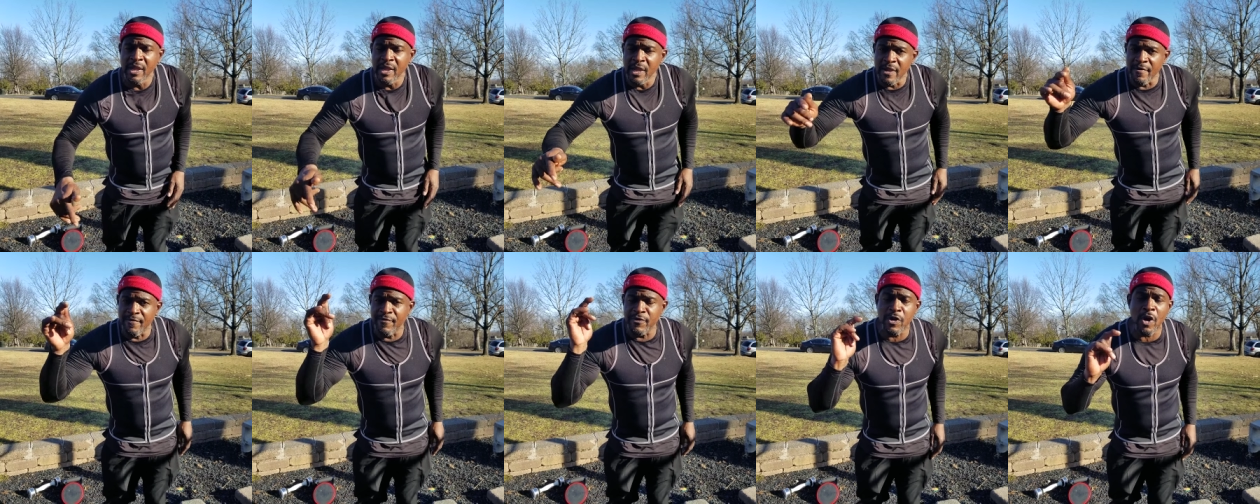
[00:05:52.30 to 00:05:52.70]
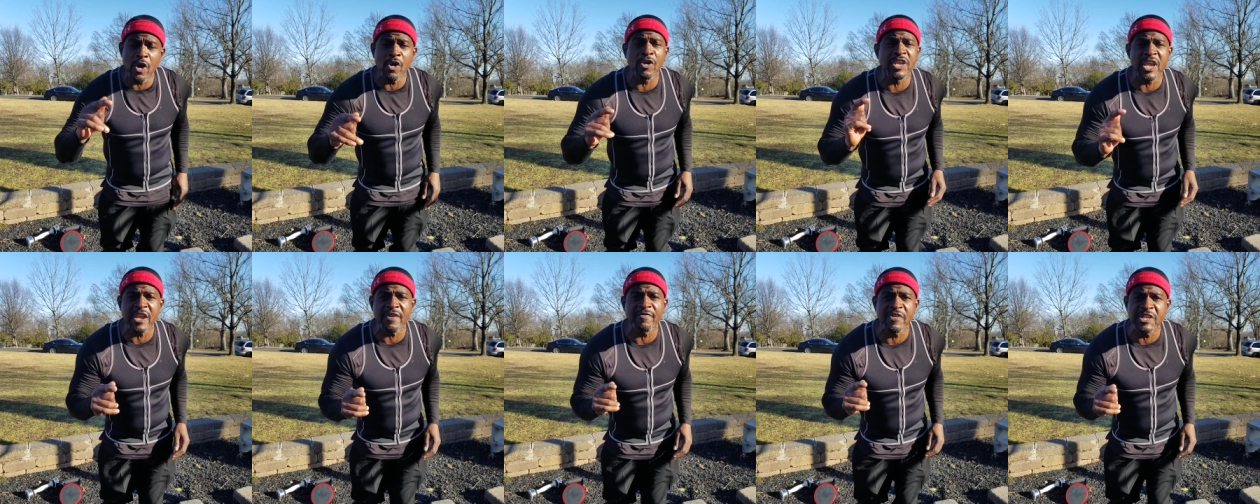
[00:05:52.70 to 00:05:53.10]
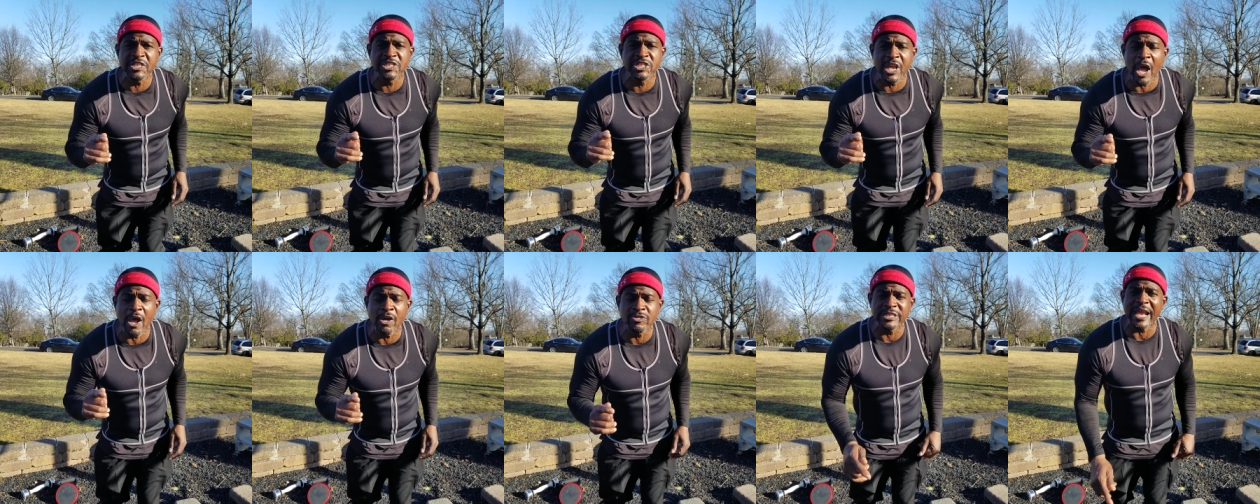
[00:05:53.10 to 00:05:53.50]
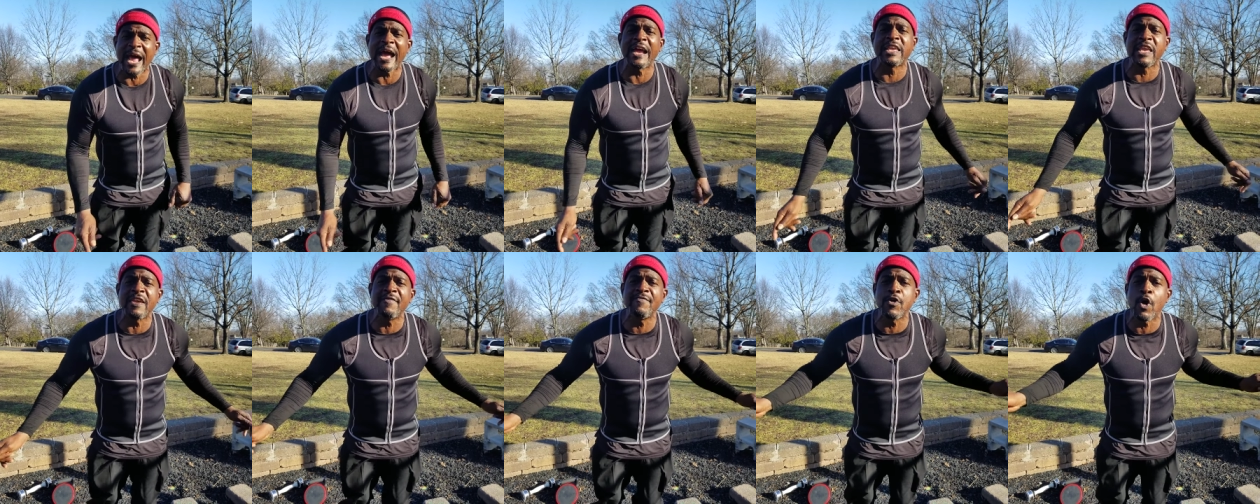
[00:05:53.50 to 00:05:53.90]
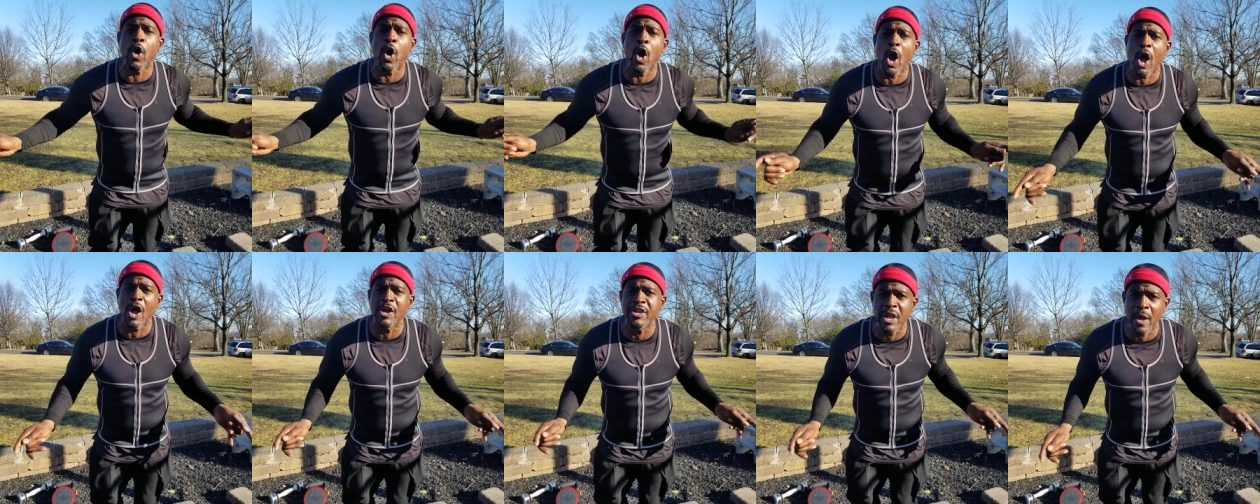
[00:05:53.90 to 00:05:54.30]
If you don't get results, I give you
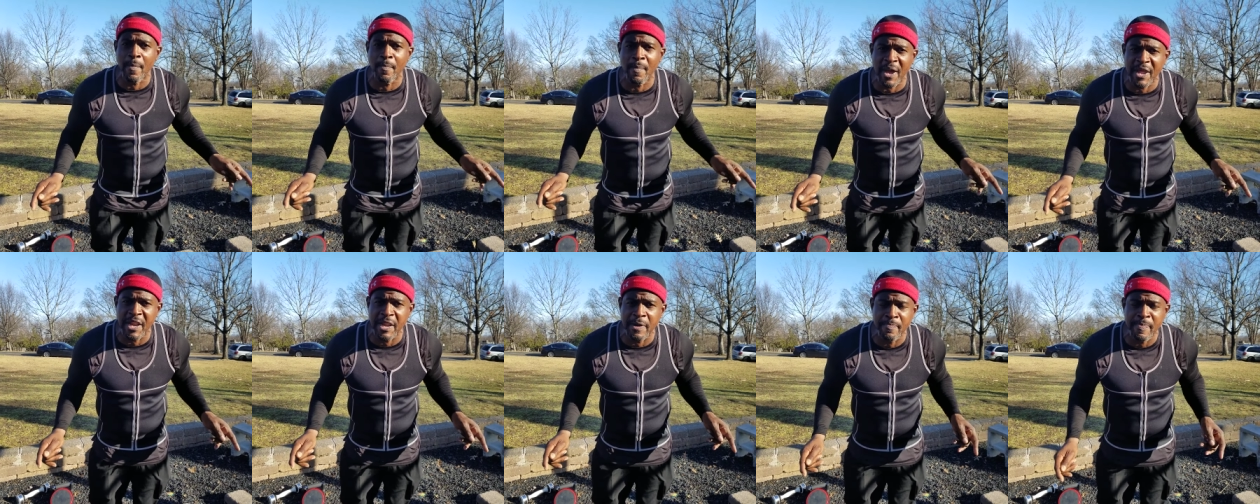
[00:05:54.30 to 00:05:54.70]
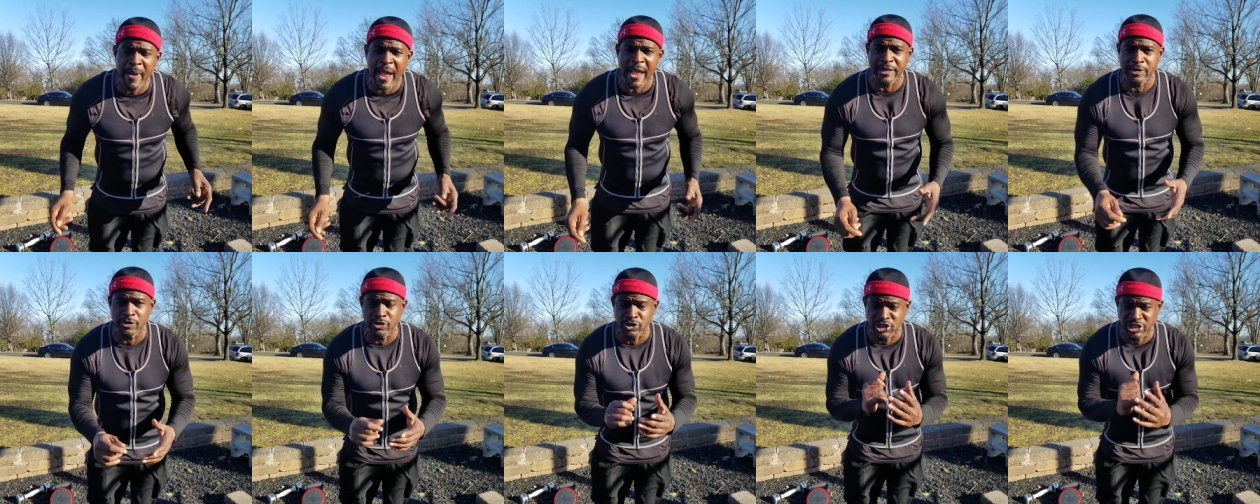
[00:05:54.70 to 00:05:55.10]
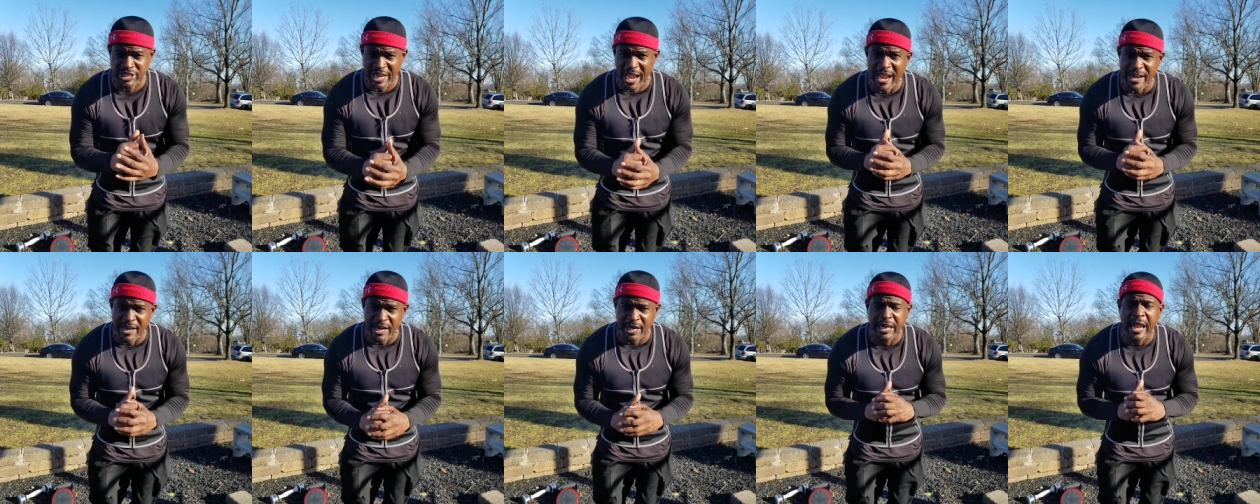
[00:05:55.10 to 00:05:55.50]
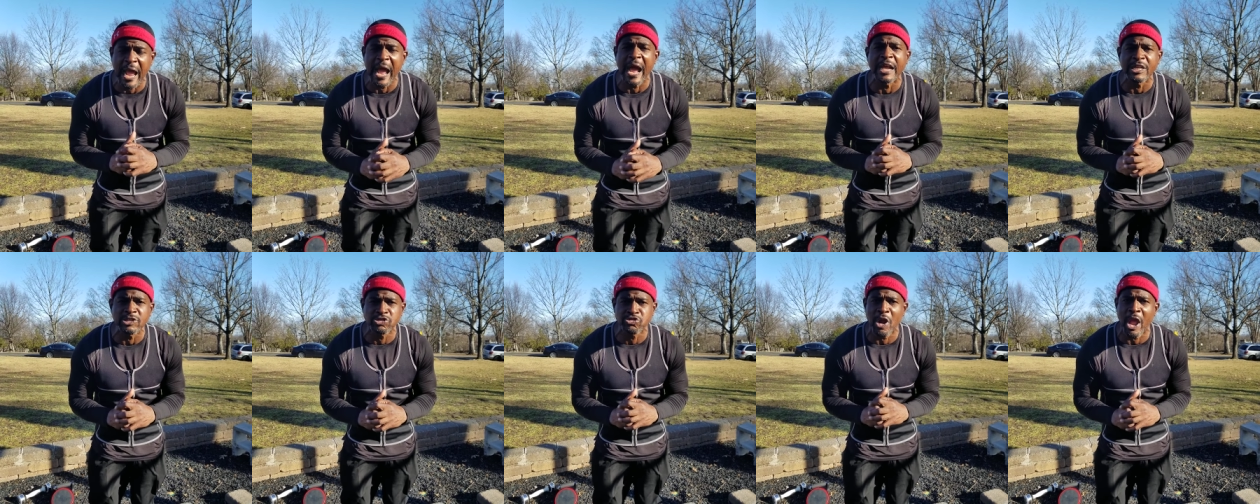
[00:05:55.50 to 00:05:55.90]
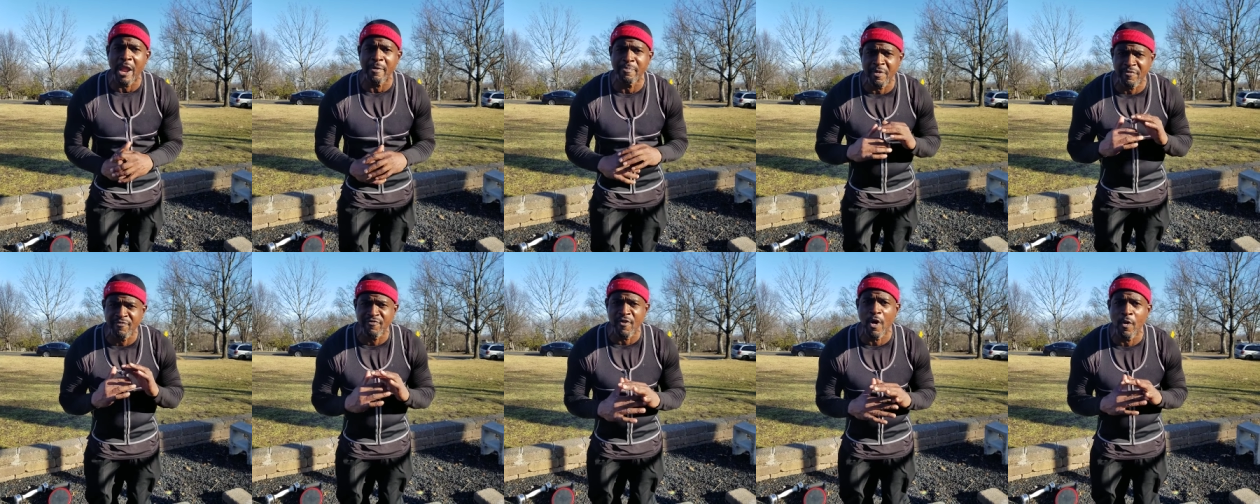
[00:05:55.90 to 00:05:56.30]
all your money back. You sign the contract
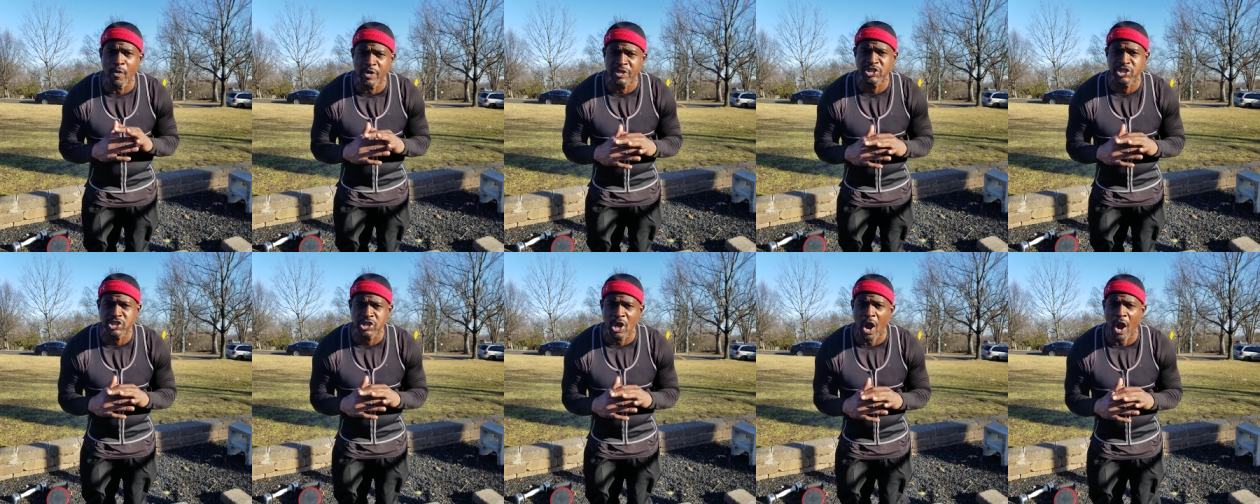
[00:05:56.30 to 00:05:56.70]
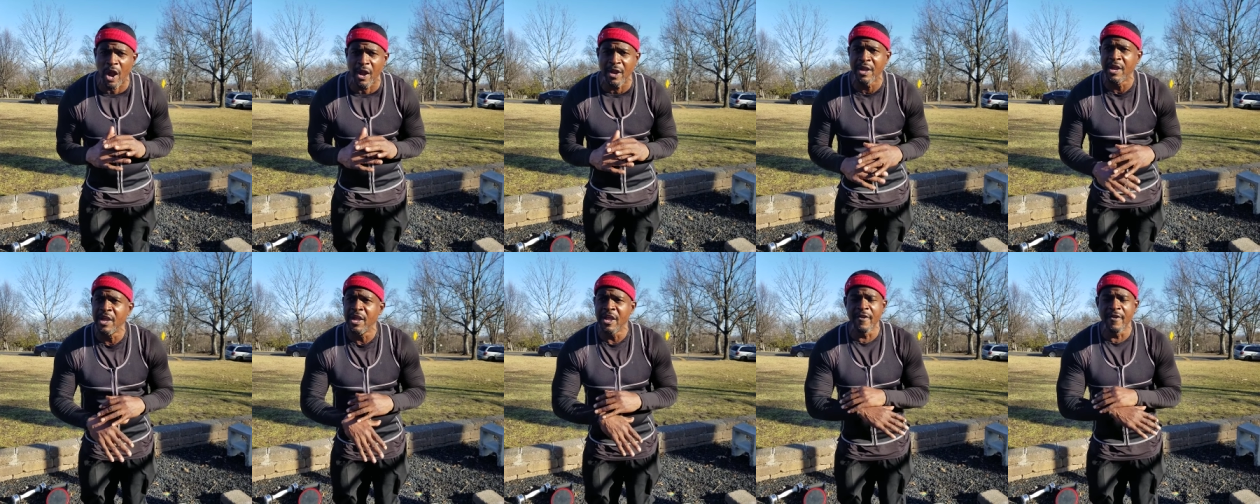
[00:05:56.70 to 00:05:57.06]
before we start.